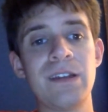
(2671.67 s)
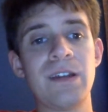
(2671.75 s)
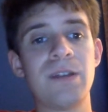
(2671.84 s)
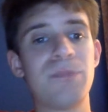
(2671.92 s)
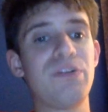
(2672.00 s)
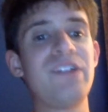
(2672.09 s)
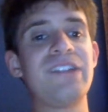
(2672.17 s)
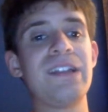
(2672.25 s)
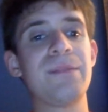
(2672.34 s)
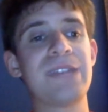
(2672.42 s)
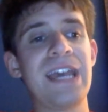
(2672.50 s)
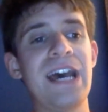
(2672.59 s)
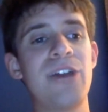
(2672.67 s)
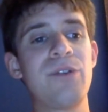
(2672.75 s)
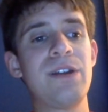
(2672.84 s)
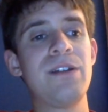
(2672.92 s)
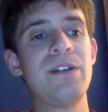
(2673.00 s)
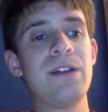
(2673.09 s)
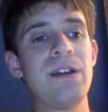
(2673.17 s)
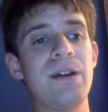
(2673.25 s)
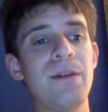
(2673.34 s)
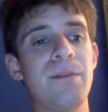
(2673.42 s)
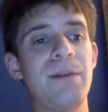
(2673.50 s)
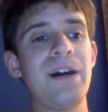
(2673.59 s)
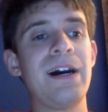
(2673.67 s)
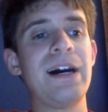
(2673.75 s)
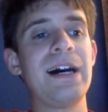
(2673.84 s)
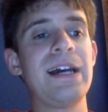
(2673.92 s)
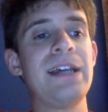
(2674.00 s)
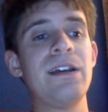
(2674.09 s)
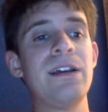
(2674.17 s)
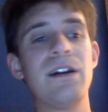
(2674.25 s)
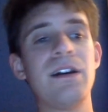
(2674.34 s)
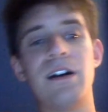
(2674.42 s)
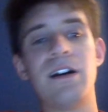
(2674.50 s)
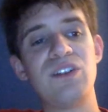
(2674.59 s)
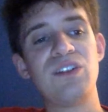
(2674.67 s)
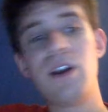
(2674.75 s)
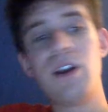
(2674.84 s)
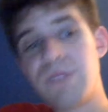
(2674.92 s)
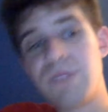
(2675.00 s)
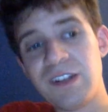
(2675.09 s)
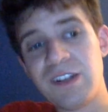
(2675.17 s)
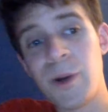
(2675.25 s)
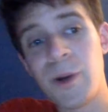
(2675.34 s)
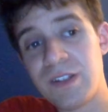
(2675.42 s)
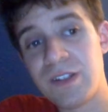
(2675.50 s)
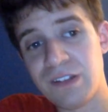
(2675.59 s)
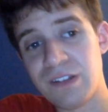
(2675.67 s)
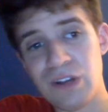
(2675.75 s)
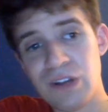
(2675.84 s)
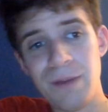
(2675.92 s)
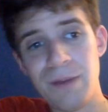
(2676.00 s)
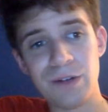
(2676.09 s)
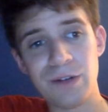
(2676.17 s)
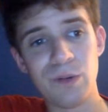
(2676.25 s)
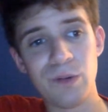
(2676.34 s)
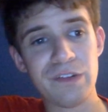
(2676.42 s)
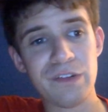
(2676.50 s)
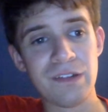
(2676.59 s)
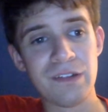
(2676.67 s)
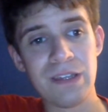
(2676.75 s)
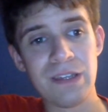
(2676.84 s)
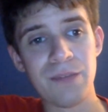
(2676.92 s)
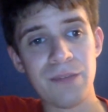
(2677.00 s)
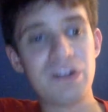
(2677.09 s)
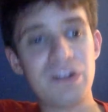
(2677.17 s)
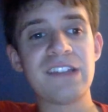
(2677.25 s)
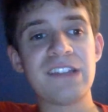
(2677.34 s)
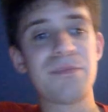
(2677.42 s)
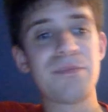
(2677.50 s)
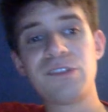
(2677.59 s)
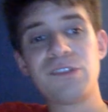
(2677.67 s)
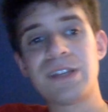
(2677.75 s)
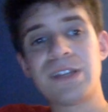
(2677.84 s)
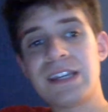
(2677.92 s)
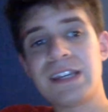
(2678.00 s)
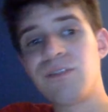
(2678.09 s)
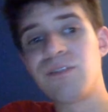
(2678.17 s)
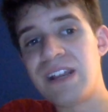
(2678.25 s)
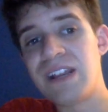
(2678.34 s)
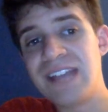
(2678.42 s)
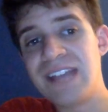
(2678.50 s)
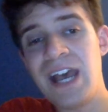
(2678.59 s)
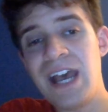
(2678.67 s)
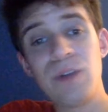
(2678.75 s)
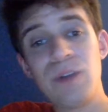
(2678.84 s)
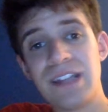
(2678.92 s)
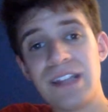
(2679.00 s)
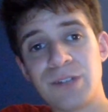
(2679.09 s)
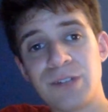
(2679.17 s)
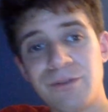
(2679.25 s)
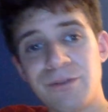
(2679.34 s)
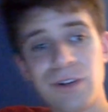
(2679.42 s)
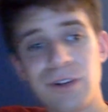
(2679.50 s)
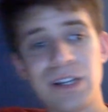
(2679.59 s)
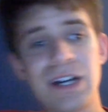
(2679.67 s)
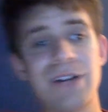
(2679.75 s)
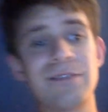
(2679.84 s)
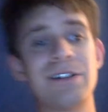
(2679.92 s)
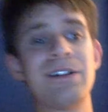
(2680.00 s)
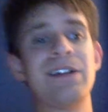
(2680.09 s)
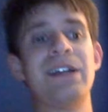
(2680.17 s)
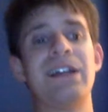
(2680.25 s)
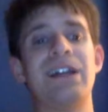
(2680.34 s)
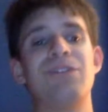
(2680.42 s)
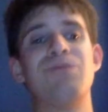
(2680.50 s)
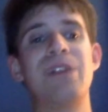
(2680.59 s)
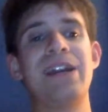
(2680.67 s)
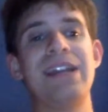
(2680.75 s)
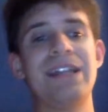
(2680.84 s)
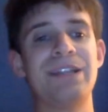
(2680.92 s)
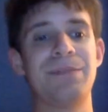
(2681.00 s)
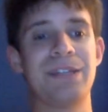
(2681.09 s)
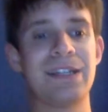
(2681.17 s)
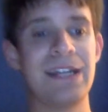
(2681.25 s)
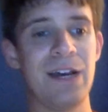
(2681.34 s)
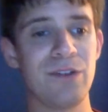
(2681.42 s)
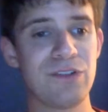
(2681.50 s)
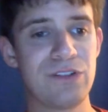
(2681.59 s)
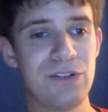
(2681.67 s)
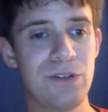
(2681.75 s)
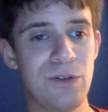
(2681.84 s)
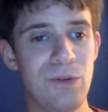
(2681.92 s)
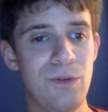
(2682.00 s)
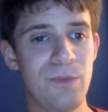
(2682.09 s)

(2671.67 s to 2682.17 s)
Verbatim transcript: Priest ended up countering by uh, darting Mysterio into the turnbuckles. Priest ended up super kicking Rey down, ended up going for a cover, and Rey ended up kicking out too.